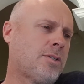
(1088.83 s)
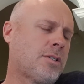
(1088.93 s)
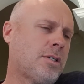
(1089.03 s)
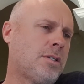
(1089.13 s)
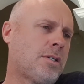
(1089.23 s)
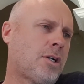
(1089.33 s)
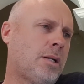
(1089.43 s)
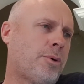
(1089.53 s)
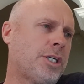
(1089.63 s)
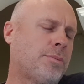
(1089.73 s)
It's a
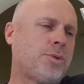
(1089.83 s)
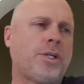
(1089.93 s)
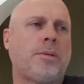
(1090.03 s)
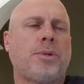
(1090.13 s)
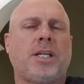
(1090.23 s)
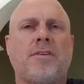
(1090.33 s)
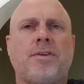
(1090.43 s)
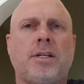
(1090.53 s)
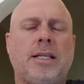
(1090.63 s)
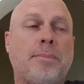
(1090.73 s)
collaboration between MB&F
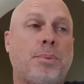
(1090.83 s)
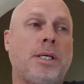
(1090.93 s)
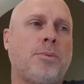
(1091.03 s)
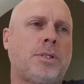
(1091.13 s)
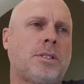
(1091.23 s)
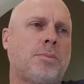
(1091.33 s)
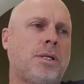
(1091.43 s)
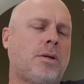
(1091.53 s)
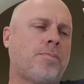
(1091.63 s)
and Letby, which is a big